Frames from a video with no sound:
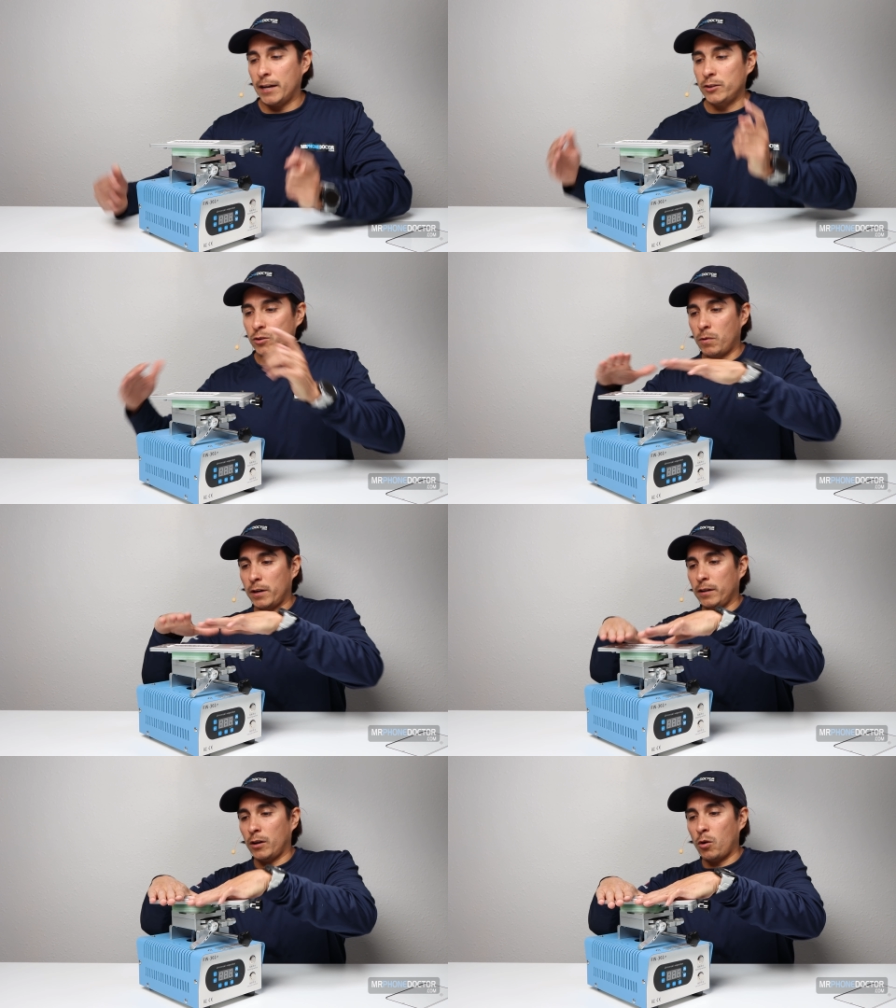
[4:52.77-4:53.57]
I do
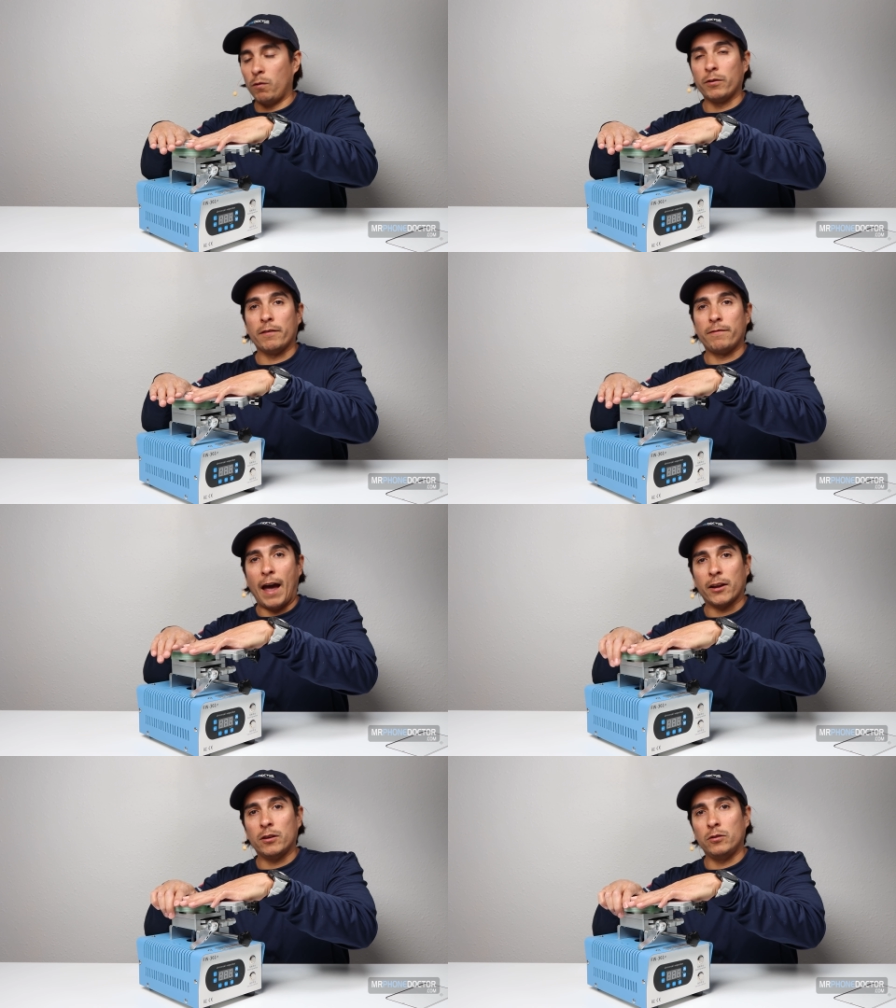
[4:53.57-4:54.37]
wanna go over the
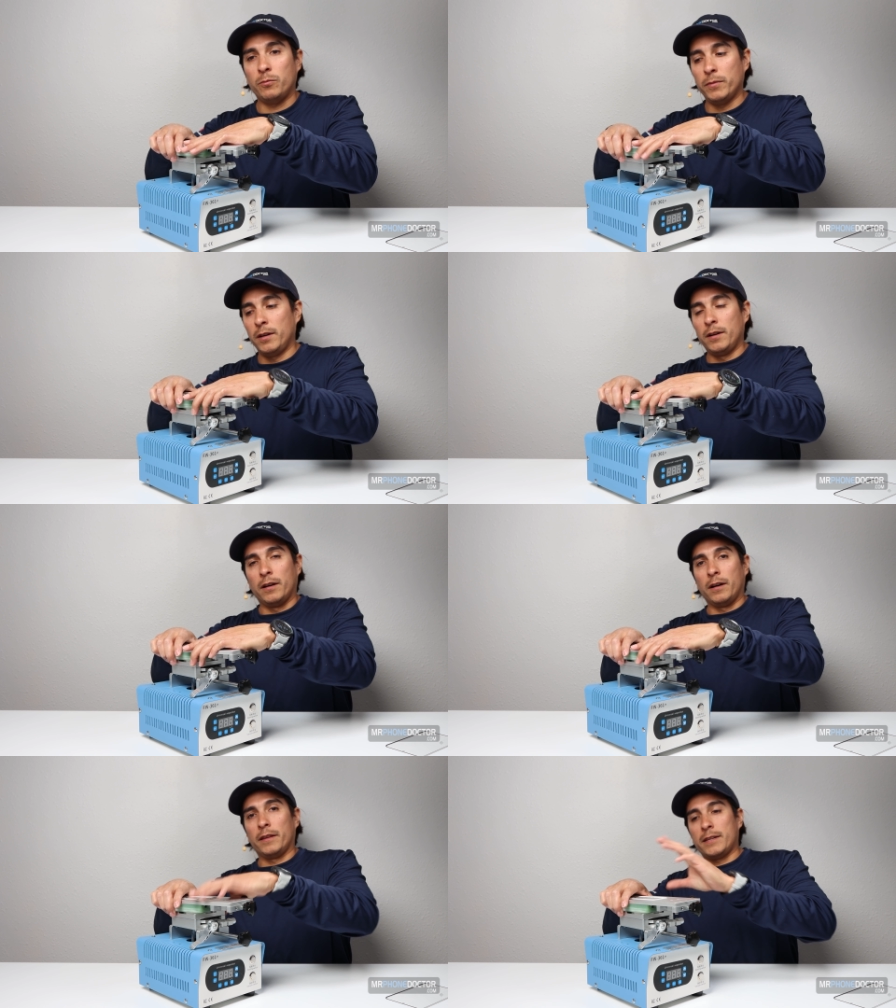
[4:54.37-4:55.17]
vacuum,
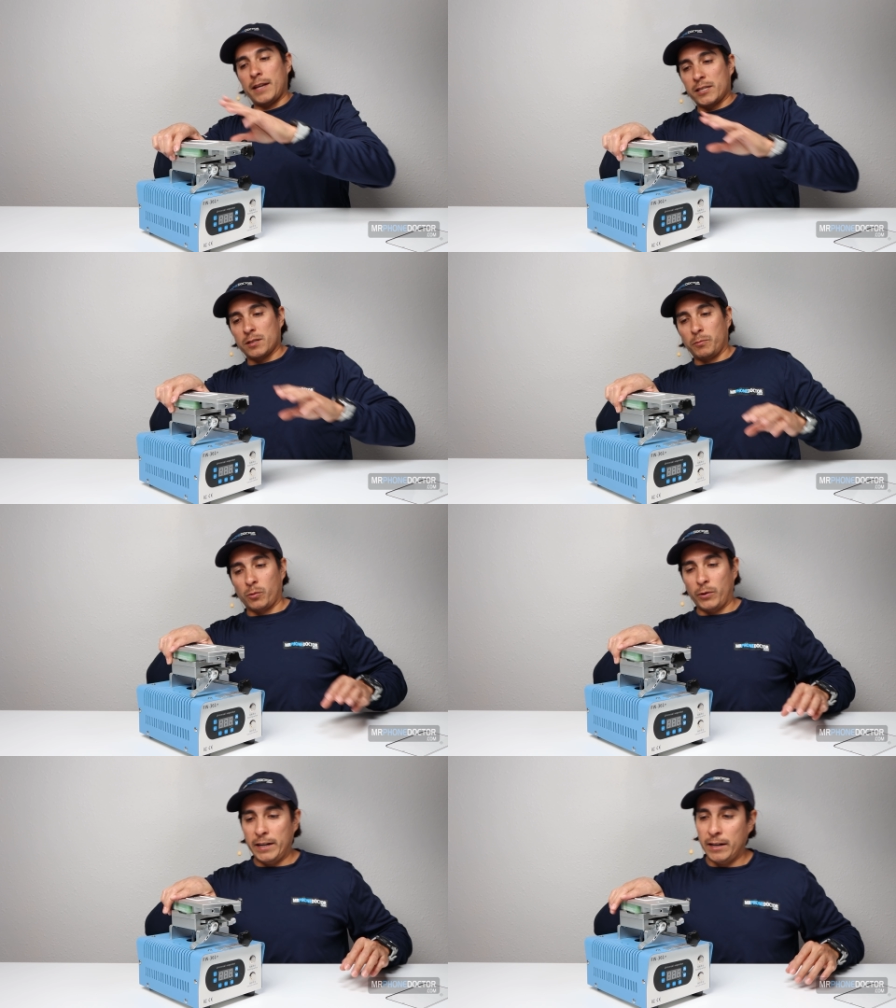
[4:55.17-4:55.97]
uh, the
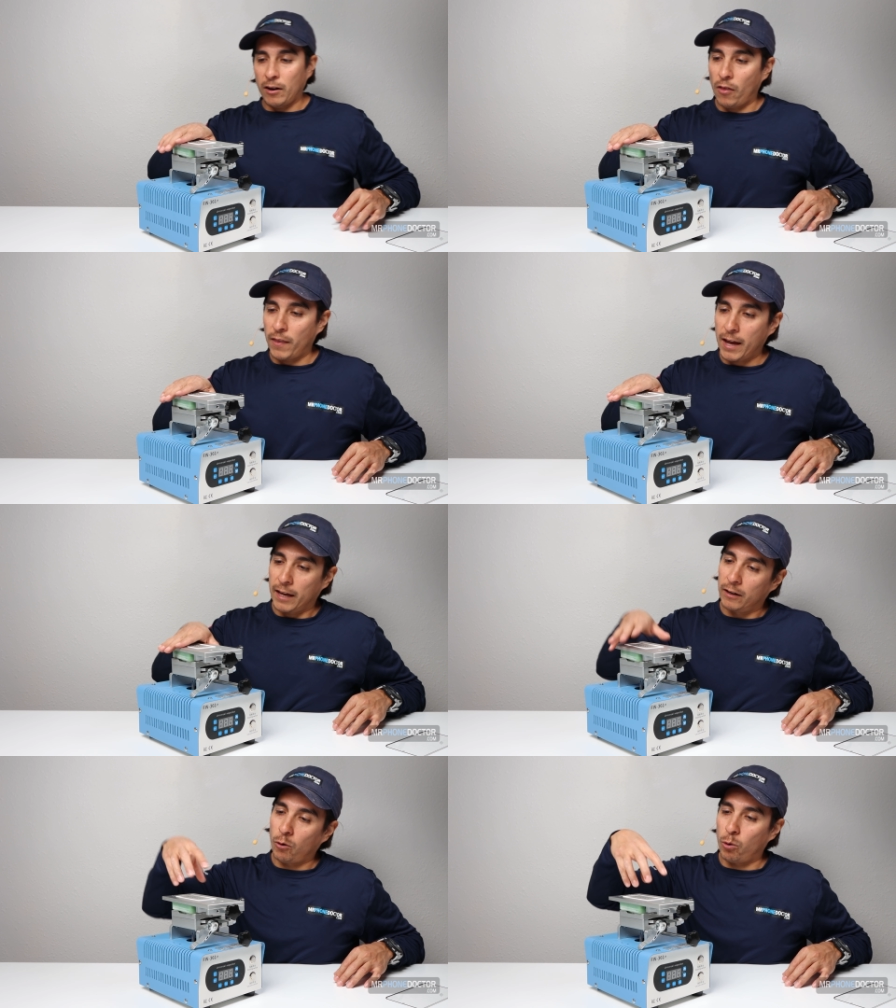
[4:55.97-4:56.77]
decibel reading on that,
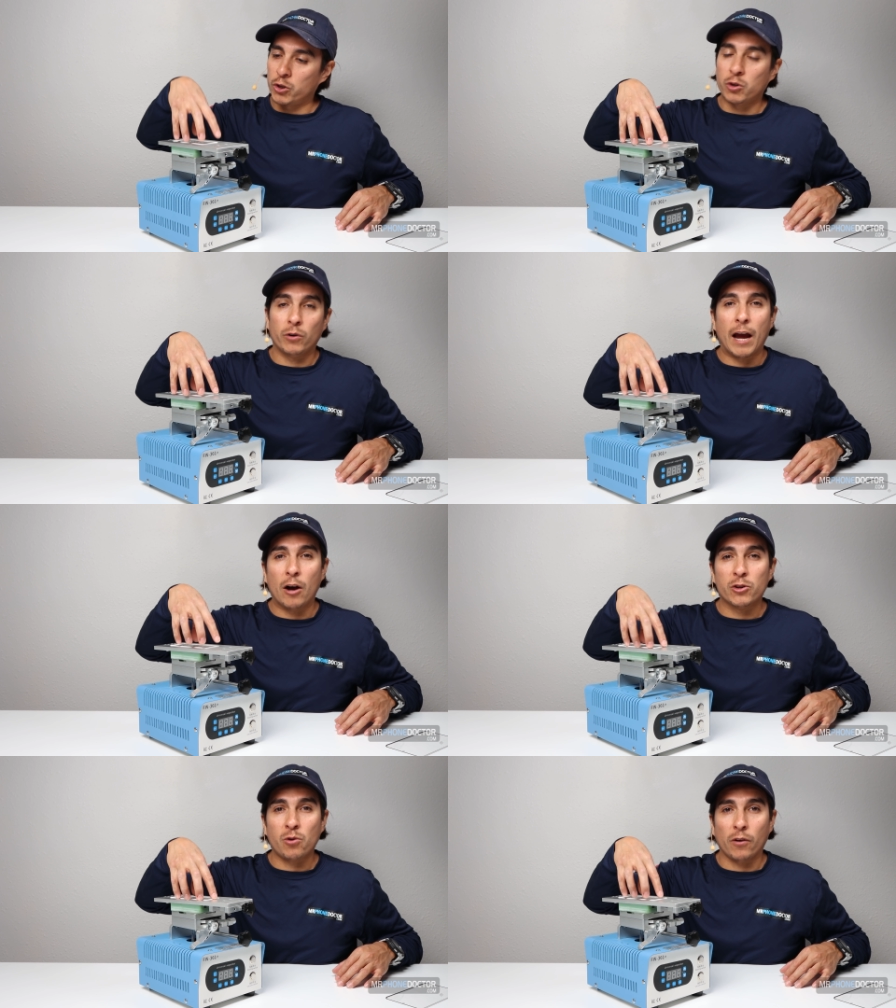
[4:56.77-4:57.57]
and of course show you
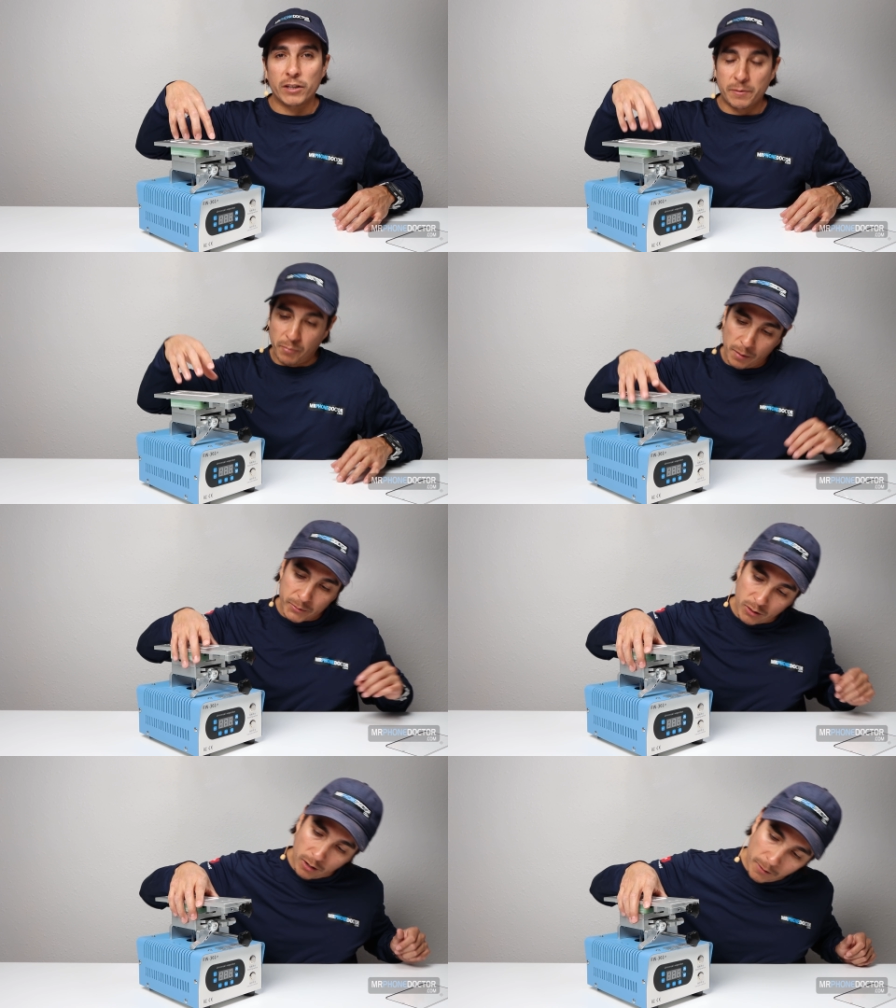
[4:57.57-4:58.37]
how strong these
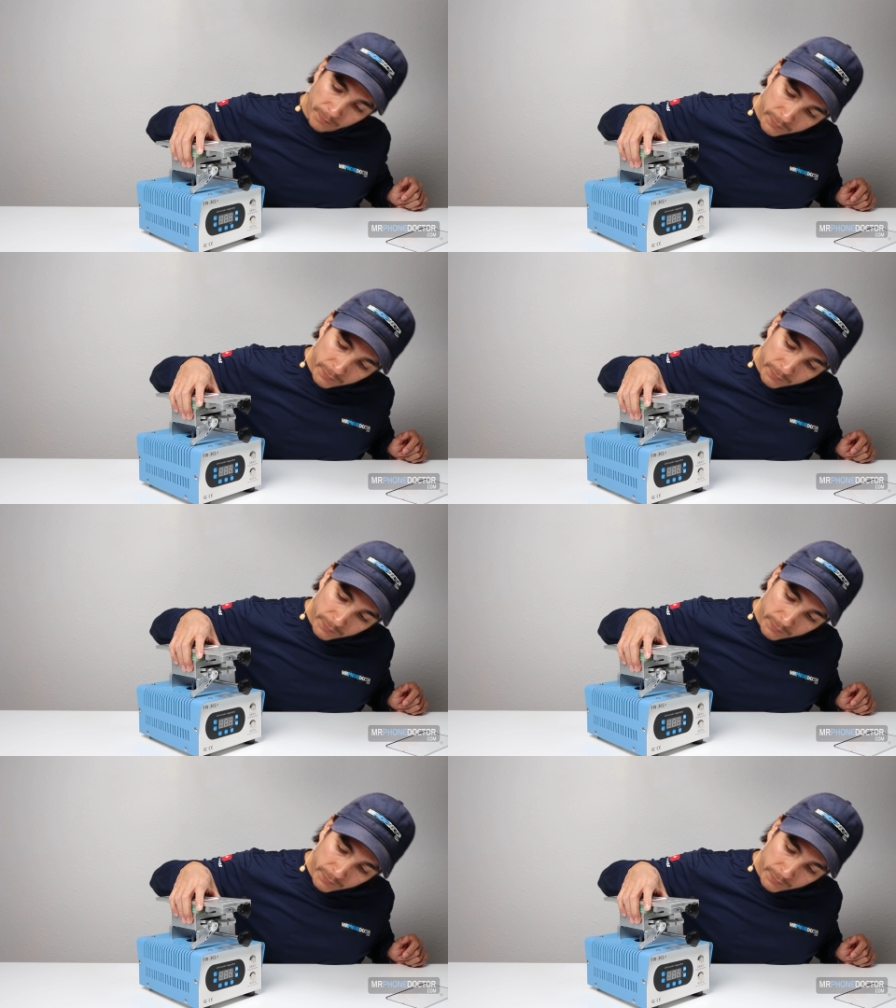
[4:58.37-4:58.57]
pumps are.